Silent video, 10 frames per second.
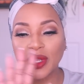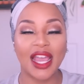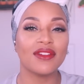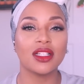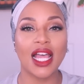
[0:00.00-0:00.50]
we
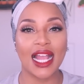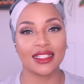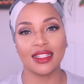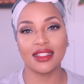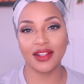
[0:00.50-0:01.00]
have a little
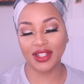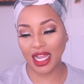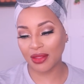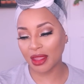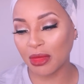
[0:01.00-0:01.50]
accidents every
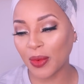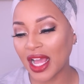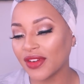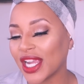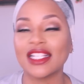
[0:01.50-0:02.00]
now and then. But
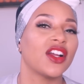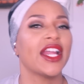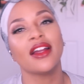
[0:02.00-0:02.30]
whatever, you guys aren't